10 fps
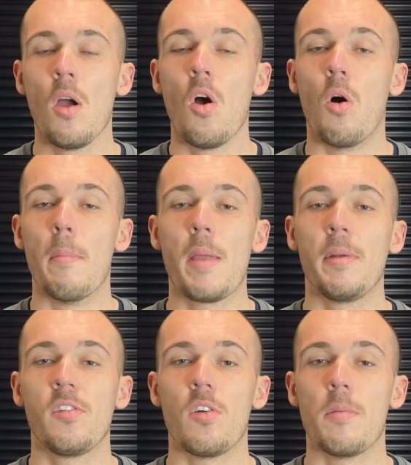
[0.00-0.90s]
or maybe
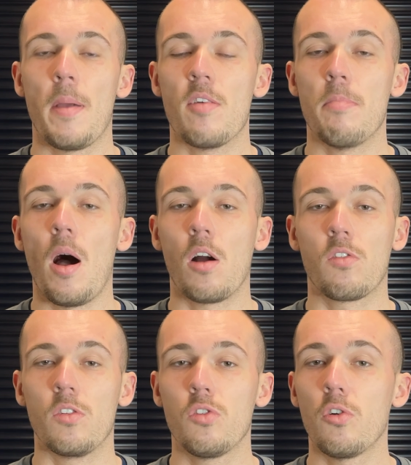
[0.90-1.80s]
doing a bit of
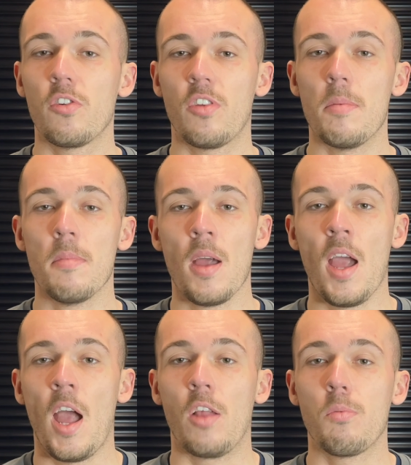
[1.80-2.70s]
parkrun tourism,
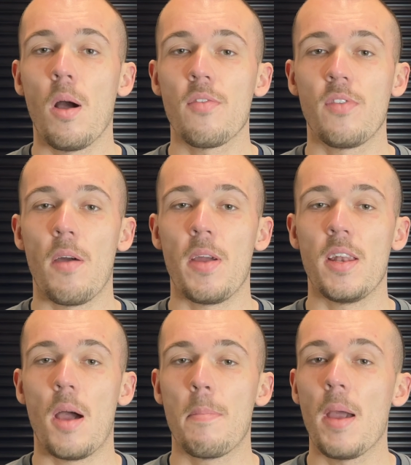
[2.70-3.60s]
it's worth knowing
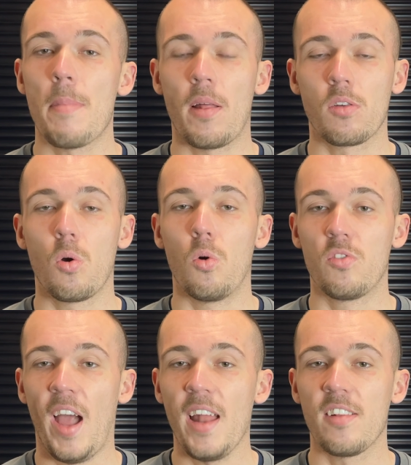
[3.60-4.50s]
a bit about the course
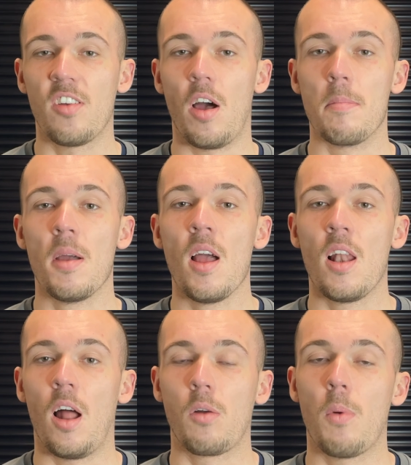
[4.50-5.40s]
ahead of time,
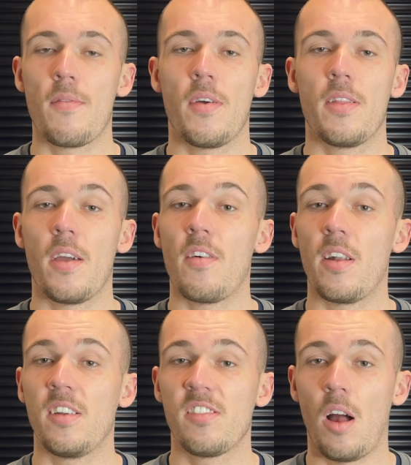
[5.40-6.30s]
like whether there are
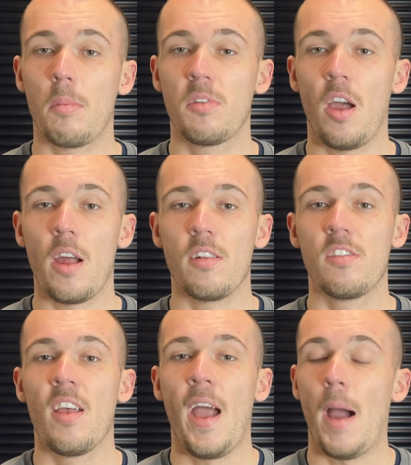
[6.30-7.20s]
any sharp
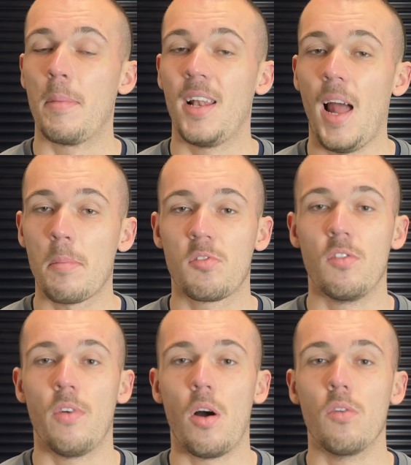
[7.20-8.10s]
turns, how many laps are
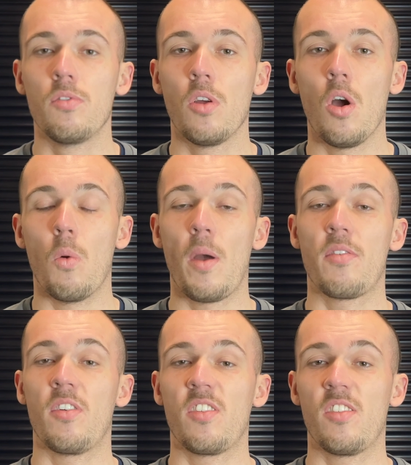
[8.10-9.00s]
involved, or
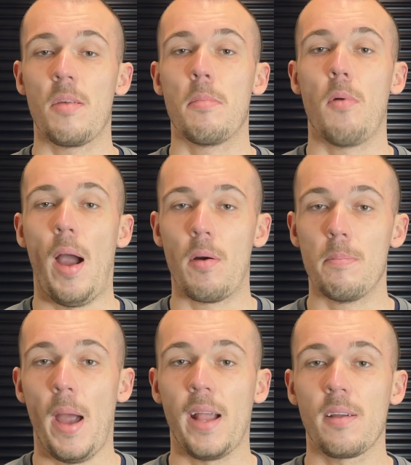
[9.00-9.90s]
whether it's a simple out and
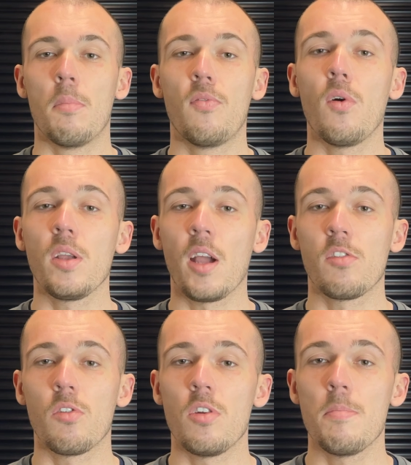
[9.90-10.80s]
back. Before you go
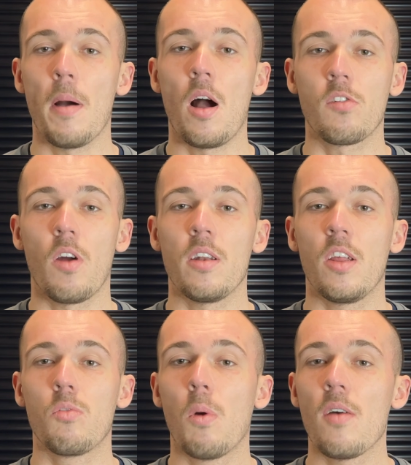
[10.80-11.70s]
to a new park run,
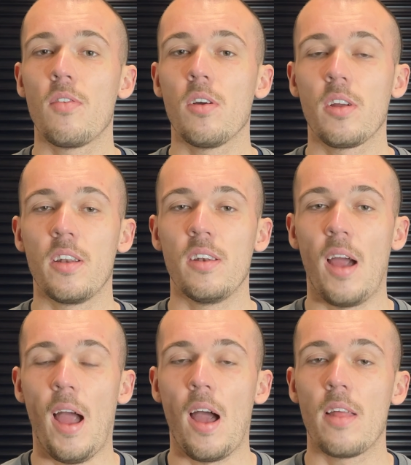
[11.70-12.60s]
it's worth looking
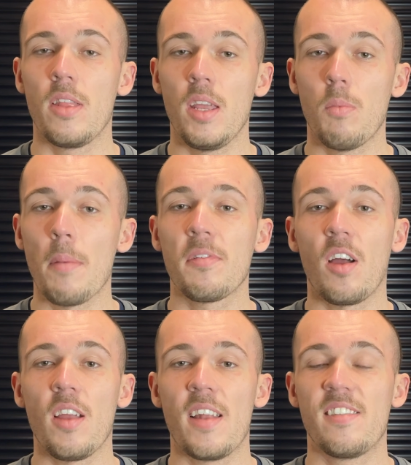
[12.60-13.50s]
at the
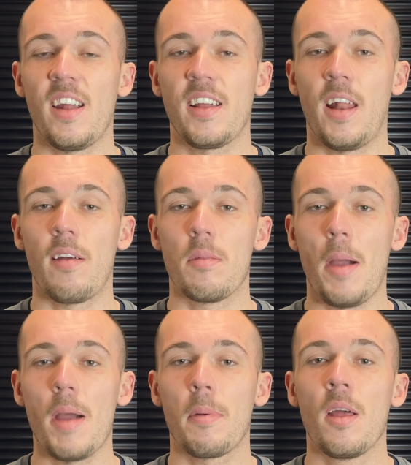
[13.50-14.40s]
website and checking out the map.